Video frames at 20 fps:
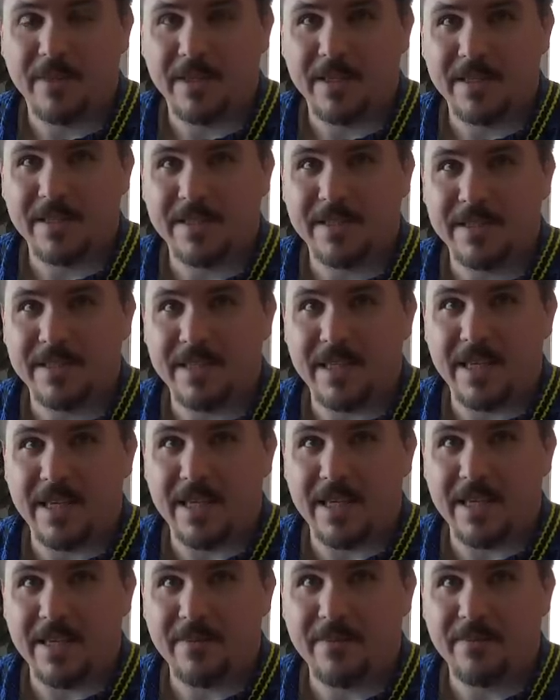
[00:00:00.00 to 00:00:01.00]

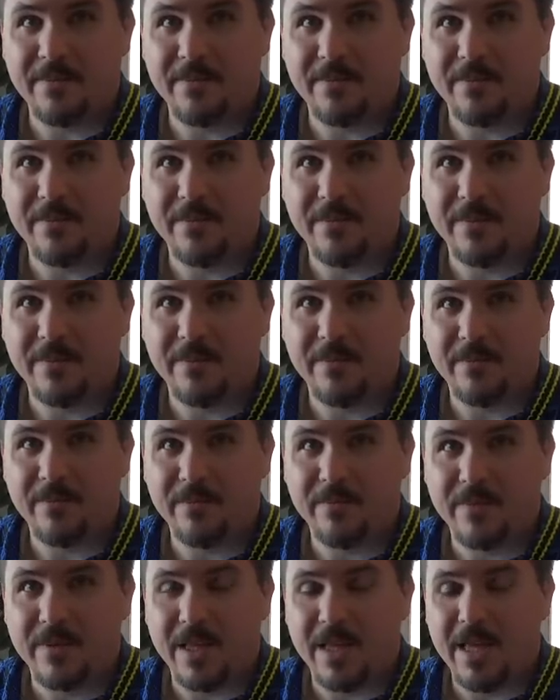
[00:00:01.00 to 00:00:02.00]
C,
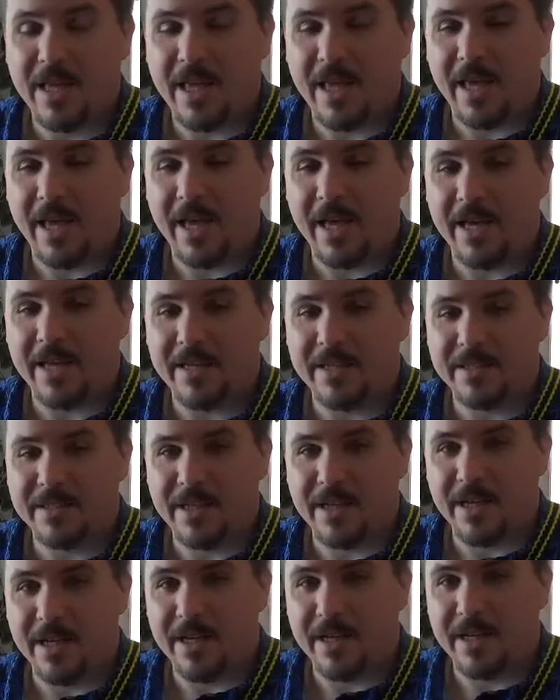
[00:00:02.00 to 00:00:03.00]
and
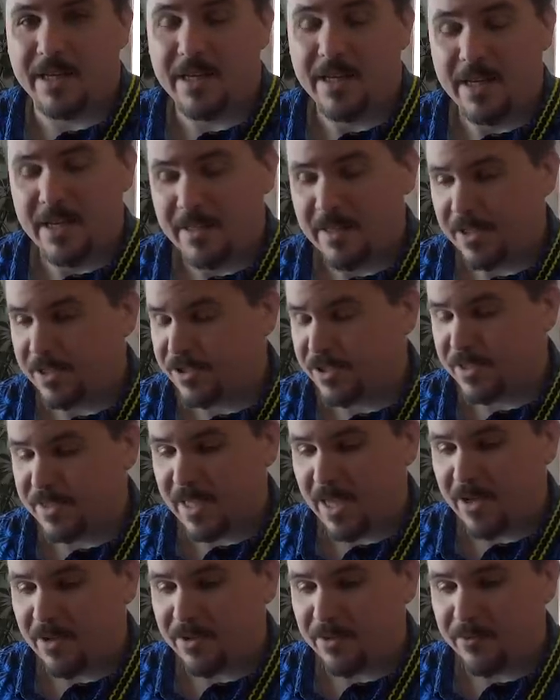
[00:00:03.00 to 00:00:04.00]
that's just
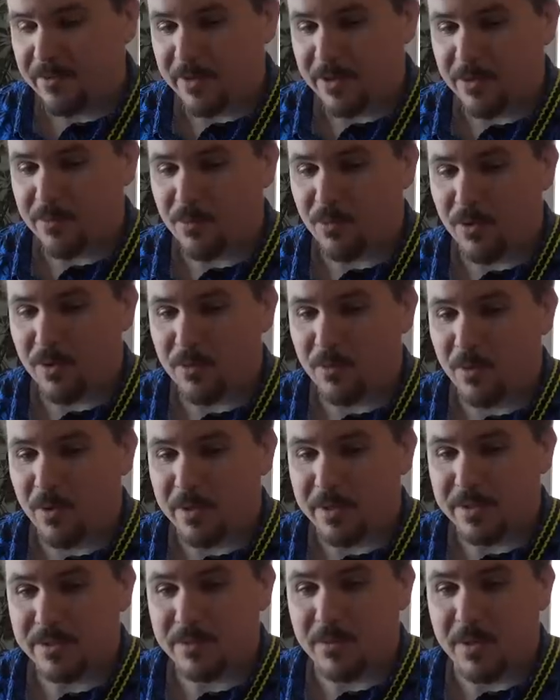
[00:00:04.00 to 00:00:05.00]
how the fingerboard
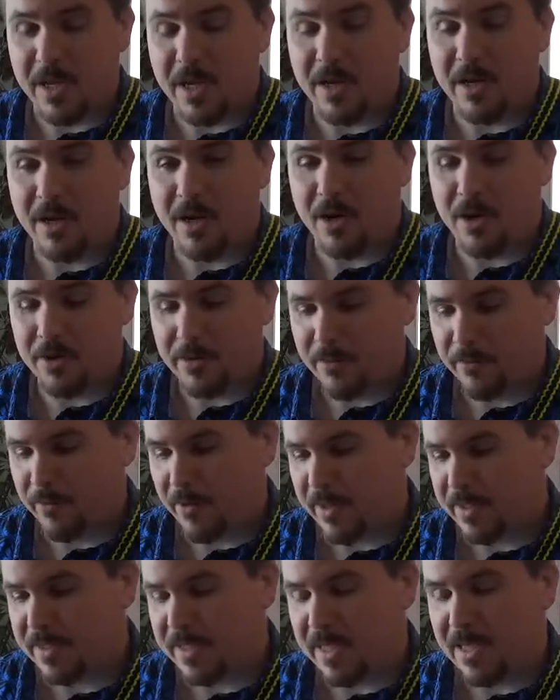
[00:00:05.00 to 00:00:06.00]
works. We have all the
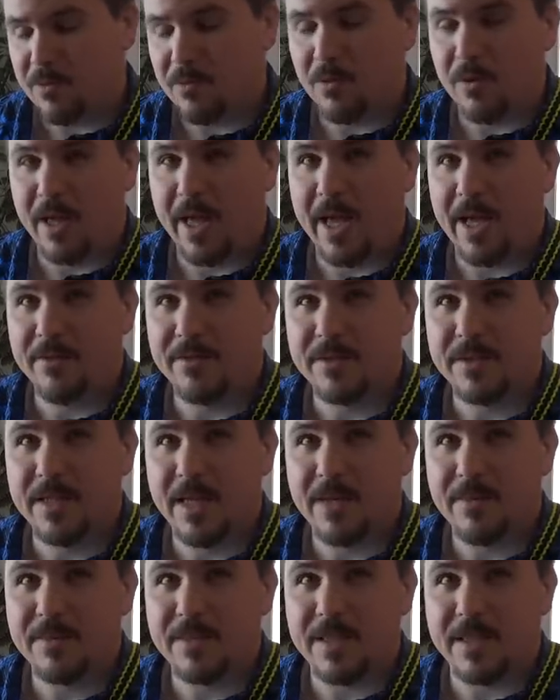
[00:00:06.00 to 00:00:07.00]
frets equal half
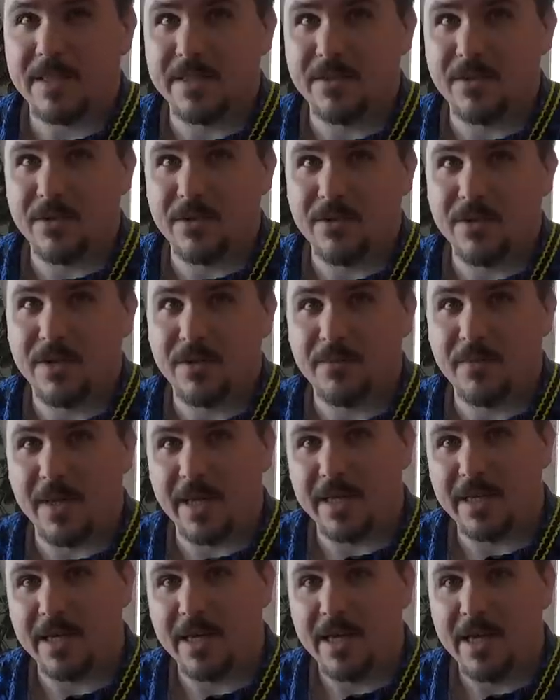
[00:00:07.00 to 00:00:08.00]
steps, and so you can
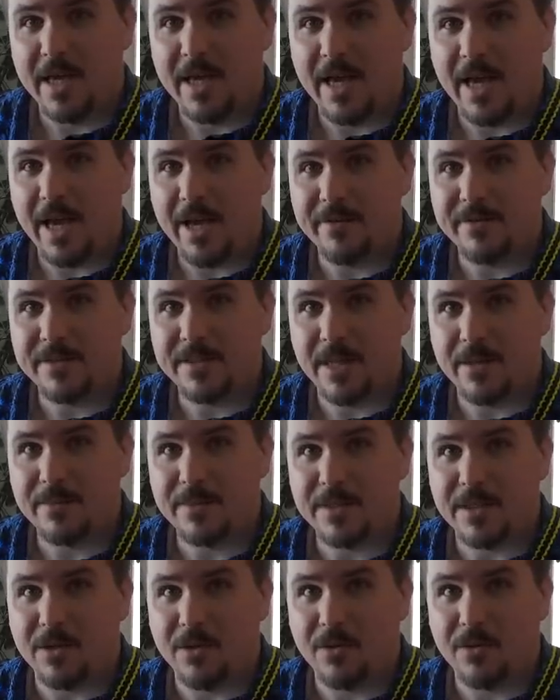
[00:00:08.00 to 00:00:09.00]
make half
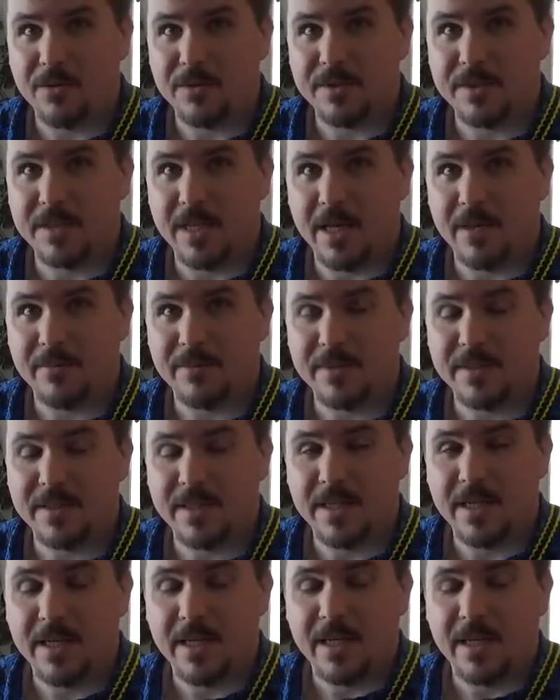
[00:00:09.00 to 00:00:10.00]
steps and whole steps
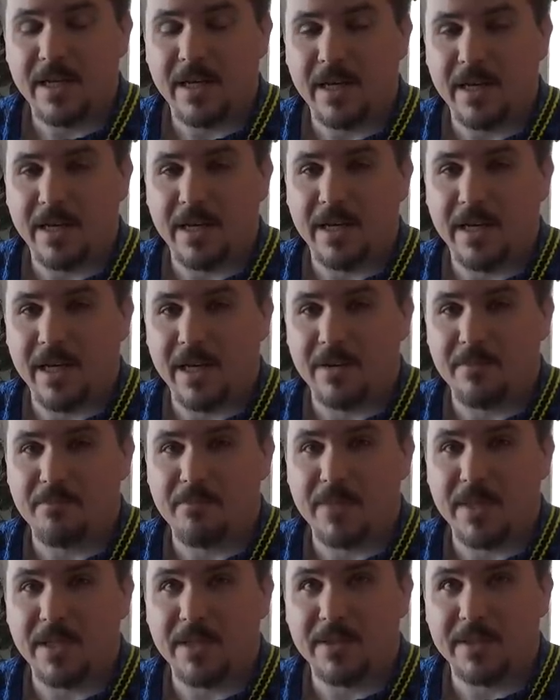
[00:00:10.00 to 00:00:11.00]
and
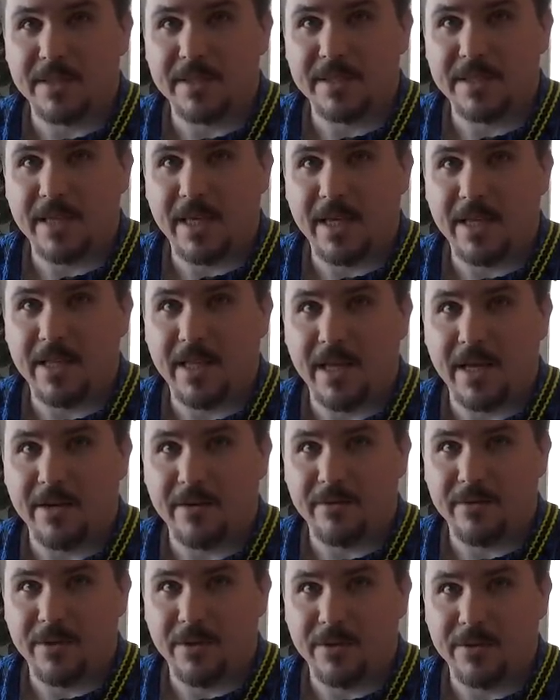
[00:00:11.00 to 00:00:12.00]
build a scale out
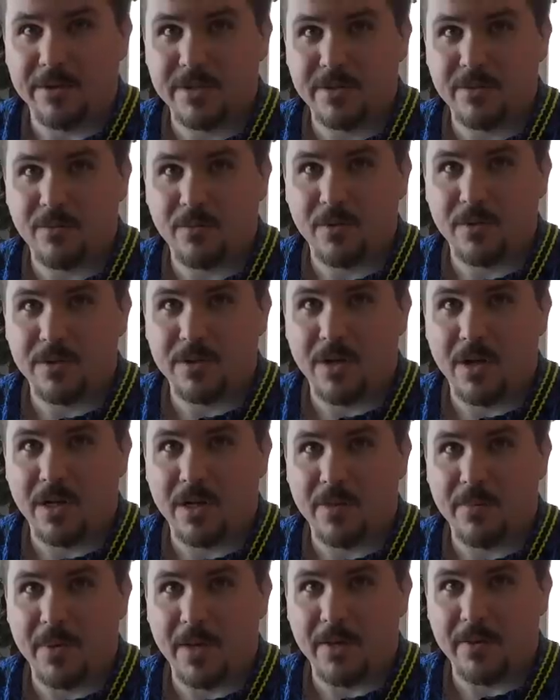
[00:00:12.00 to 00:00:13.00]
of those. We'll talk
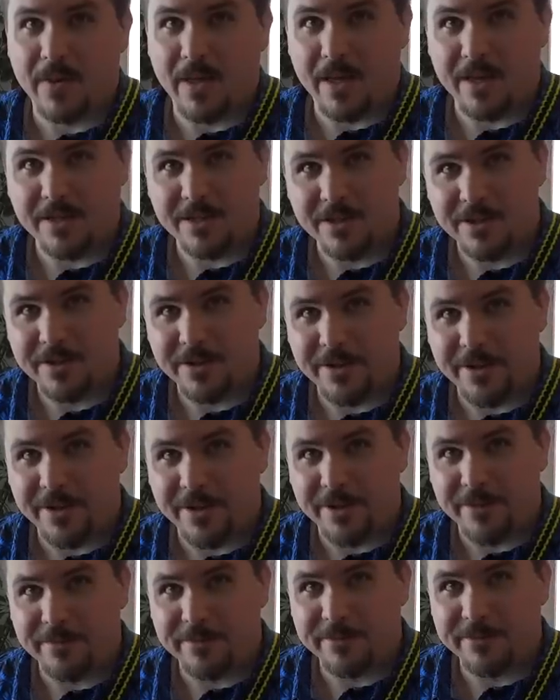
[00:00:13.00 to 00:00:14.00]
about that
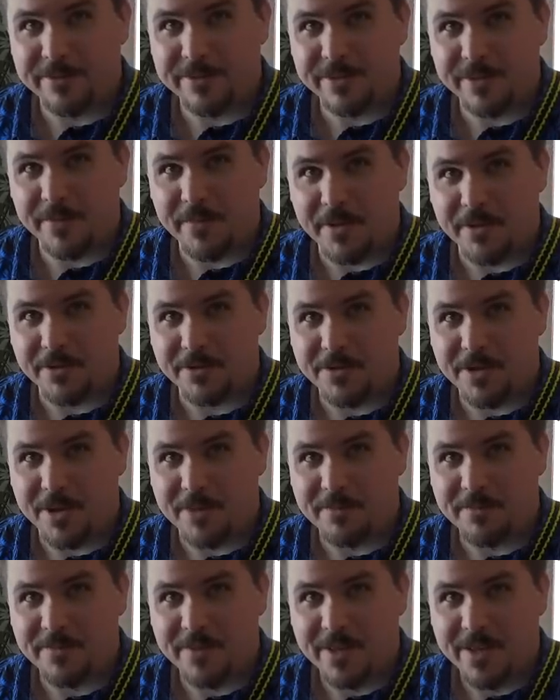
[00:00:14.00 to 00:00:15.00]
some other time.
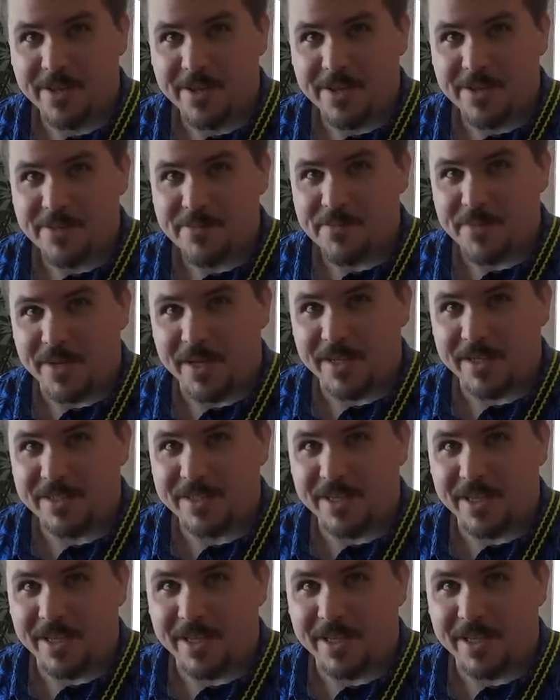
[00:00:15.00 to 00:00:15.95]
But